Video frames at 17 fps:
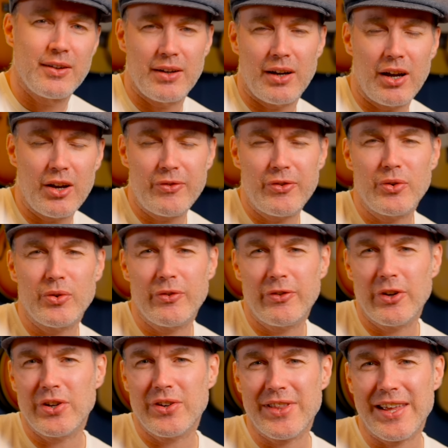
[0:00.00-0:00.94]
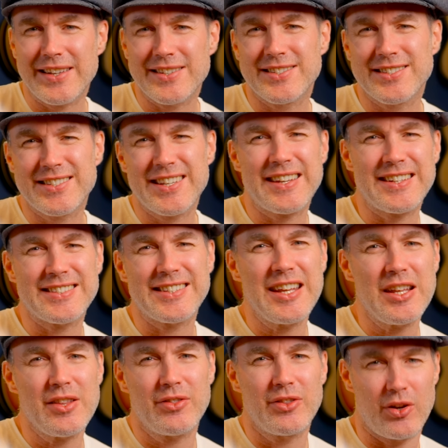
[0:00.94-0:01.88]
I often refer to that as
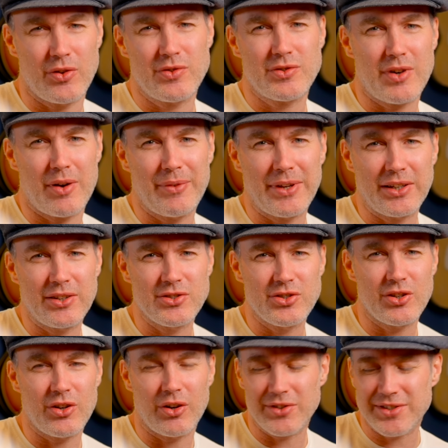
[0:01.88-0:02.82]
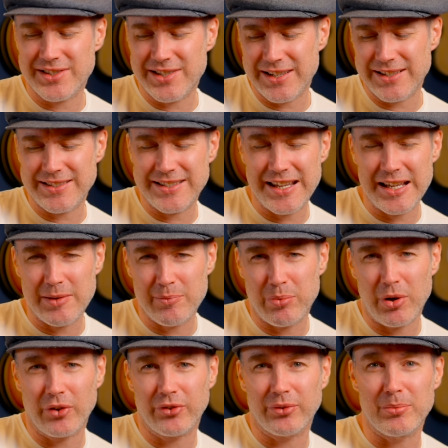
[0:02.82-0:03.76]
16th note strumming, because you've got 16
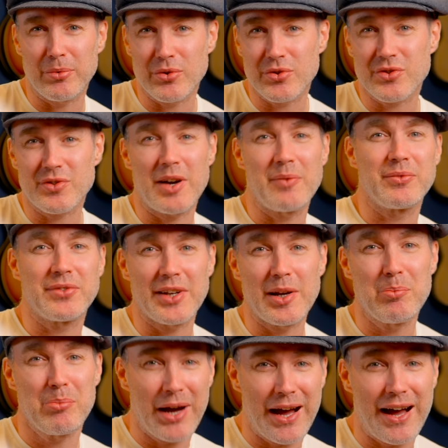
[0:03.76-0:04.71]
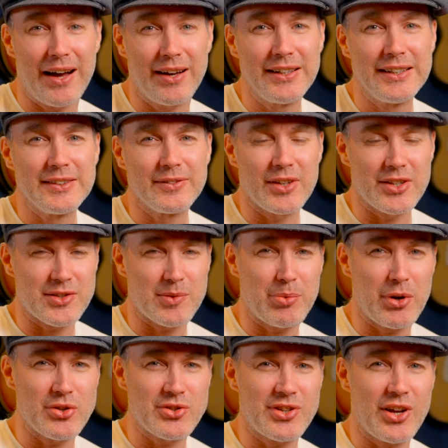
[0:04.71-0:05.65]
possible strums in a bar, as
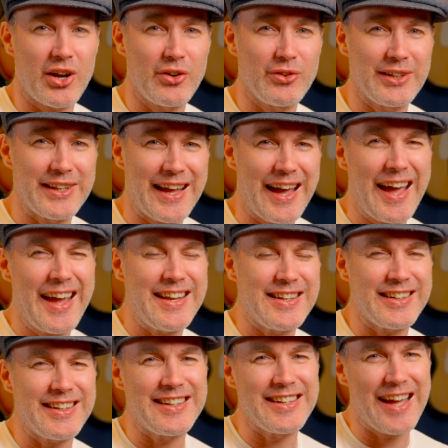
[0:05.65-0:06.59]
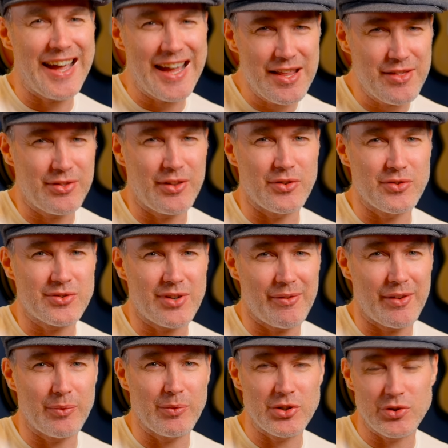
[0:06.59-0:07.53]
opposed to only 8 in 8th note
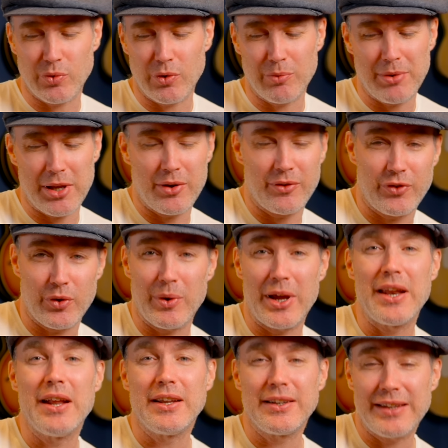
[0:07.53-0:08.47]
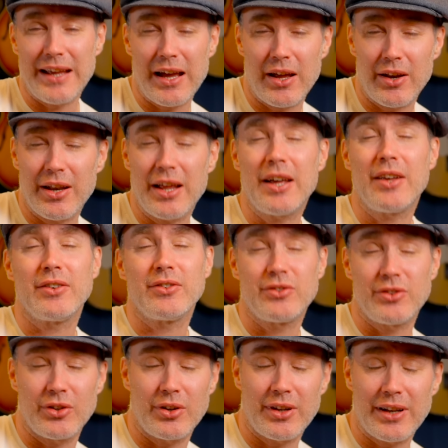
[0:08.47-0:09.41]
strumming, which would be if you went down,
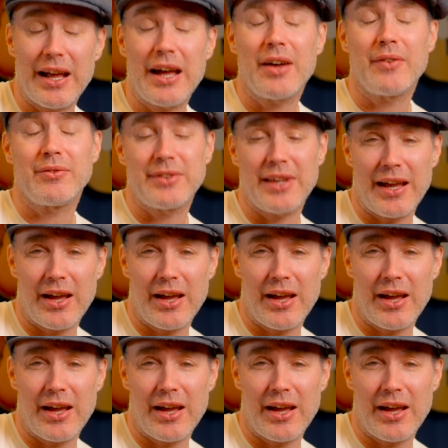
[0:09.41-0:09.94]
up, down, up,